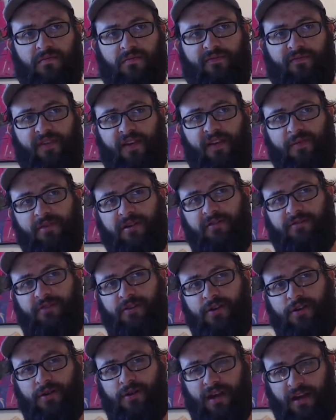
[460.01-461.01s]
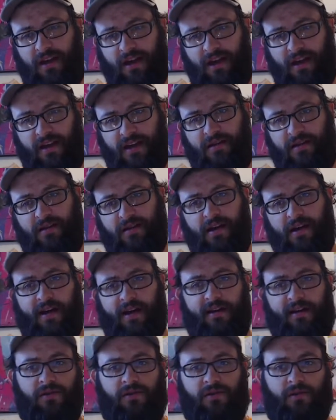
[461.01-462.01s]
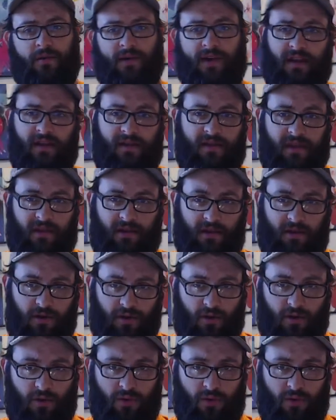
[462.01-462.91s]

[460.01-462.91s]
Family Feud, again, not doing anything new,